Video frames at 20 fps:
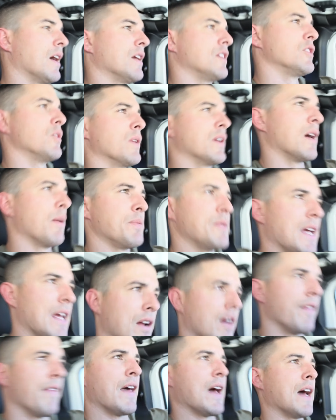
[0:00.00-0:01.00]
do an
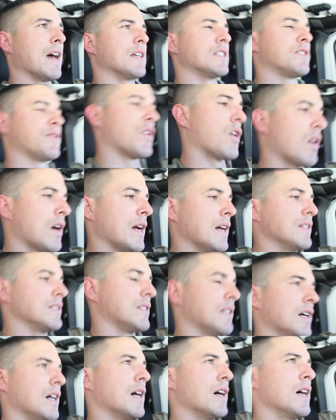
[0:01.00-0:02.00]
update on that as far
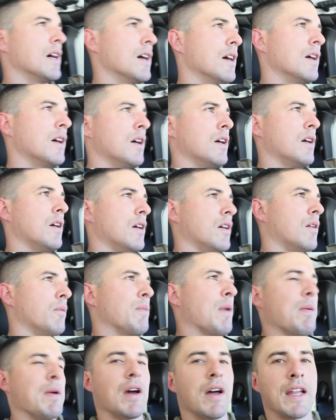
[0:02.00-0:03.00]
as
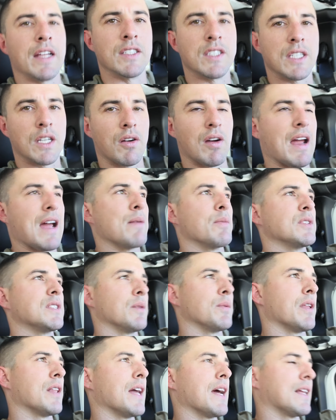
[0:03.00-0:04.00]
maybe on Instagram or
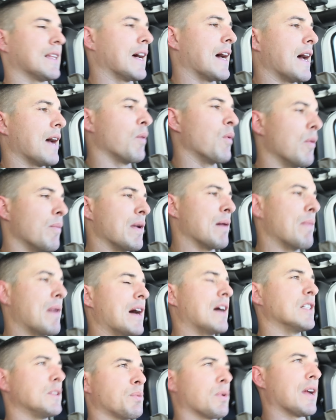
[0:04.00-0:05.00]
something like that, what my
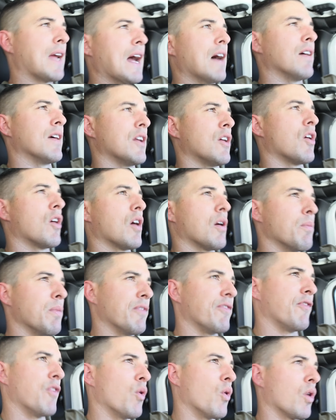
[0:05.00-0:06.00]
miles per gallon are
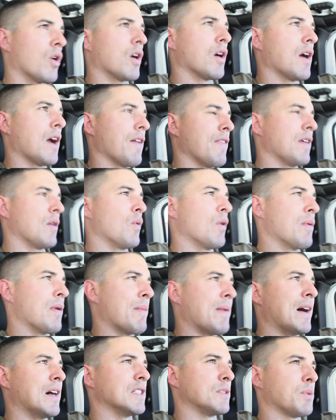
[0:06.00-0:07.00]
before and then what my
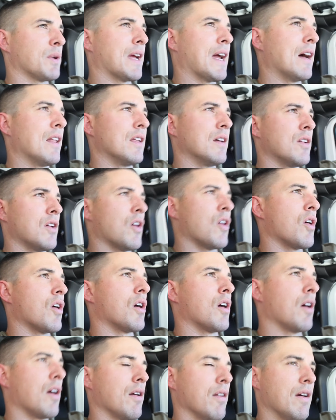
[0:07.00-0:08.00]
miles per gallon
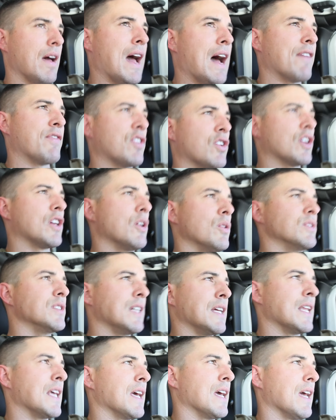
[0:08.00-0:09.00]
are after
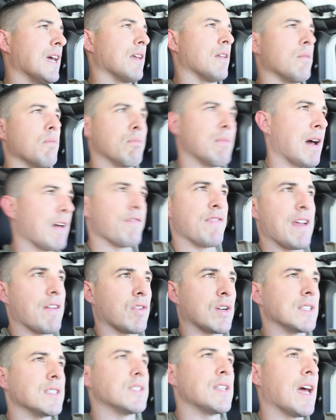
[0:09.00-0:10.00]
using it in my
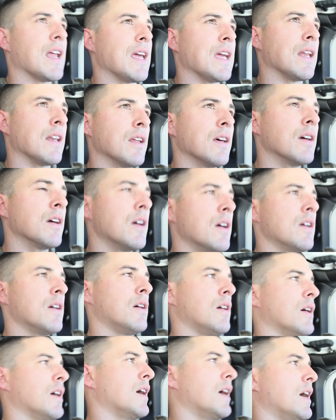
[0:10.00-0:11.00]
favorite setting.
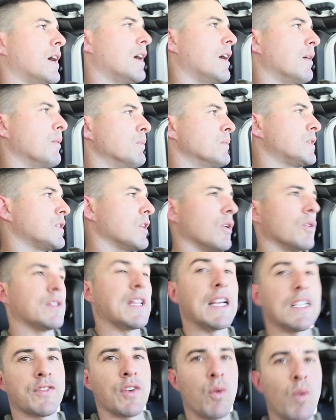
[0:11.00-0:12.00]
So
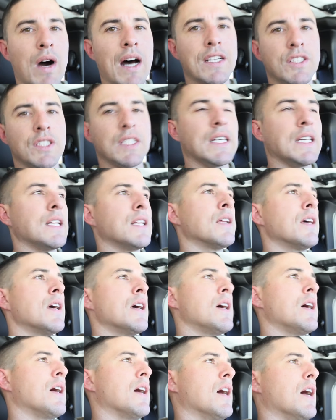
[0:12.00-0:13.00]
thanks for
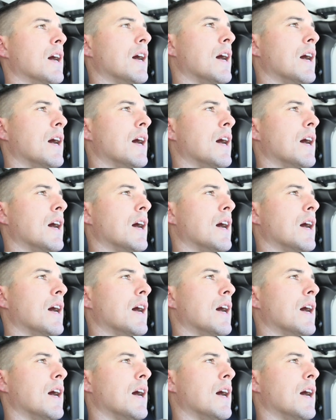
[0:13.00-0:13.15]
watching.